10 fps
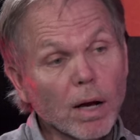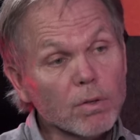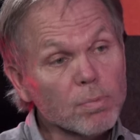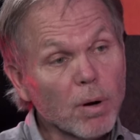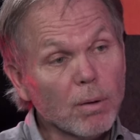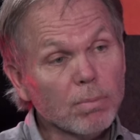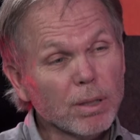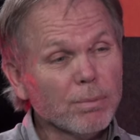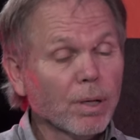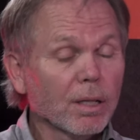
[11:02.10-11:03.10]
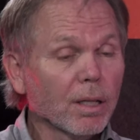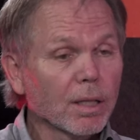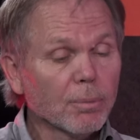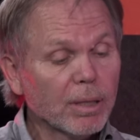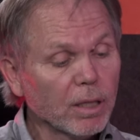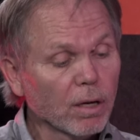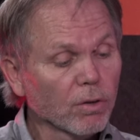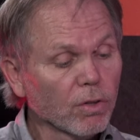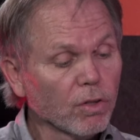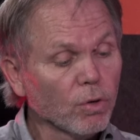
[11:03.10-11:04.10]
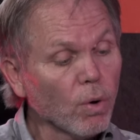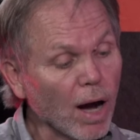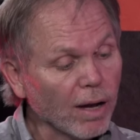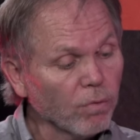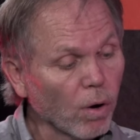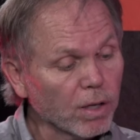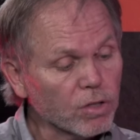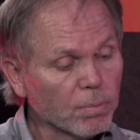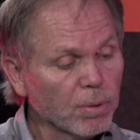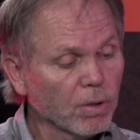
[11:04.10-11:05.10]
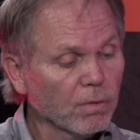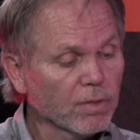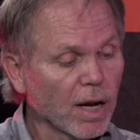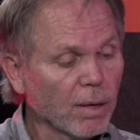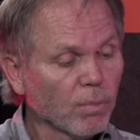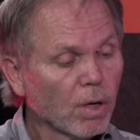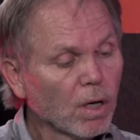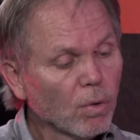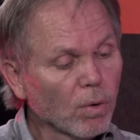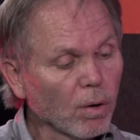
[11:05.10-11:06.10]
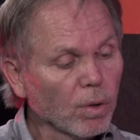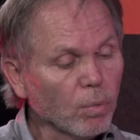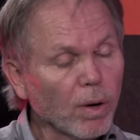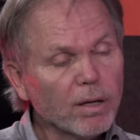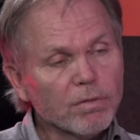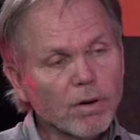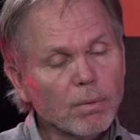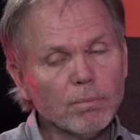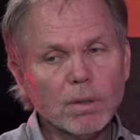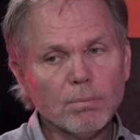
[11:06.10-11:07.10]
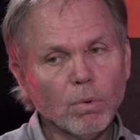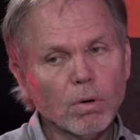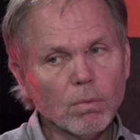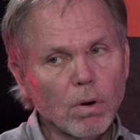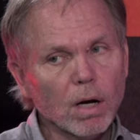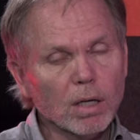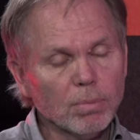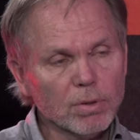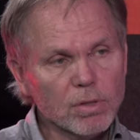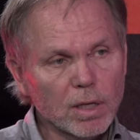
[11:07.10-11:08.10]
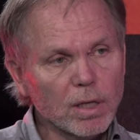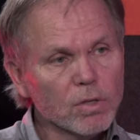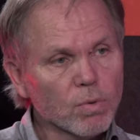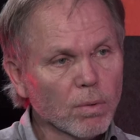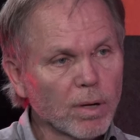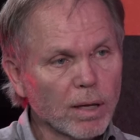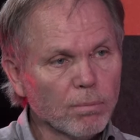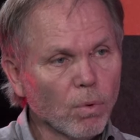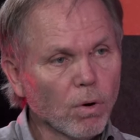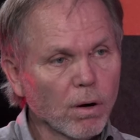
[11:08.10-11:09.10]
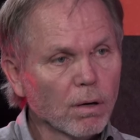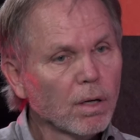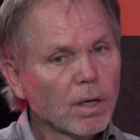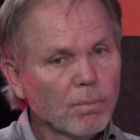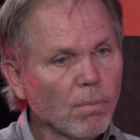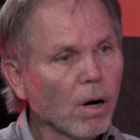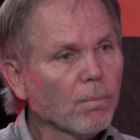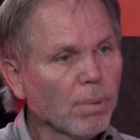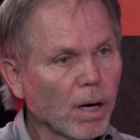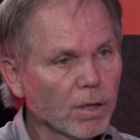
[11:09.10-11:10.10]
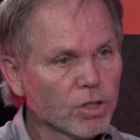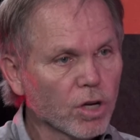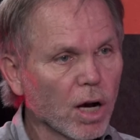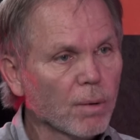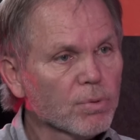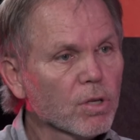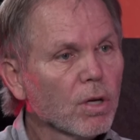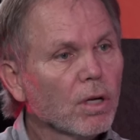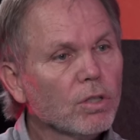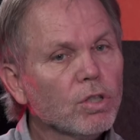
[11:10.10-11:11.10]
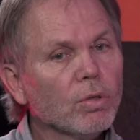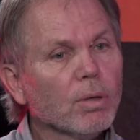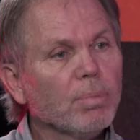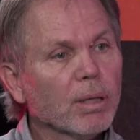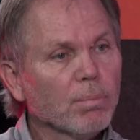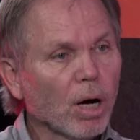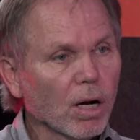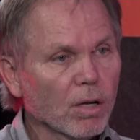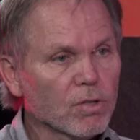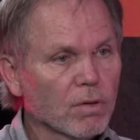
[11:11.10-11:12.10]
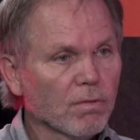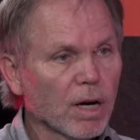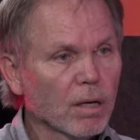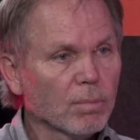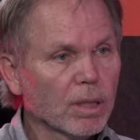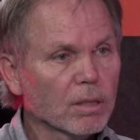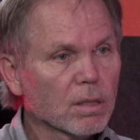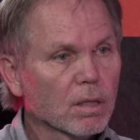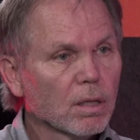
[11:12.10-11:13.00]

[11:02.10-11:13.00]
I was probably, well, a little bit younger than you, I've watched the period of time where we went from more walkable cities where we had more mom-pa shops to a big box environment.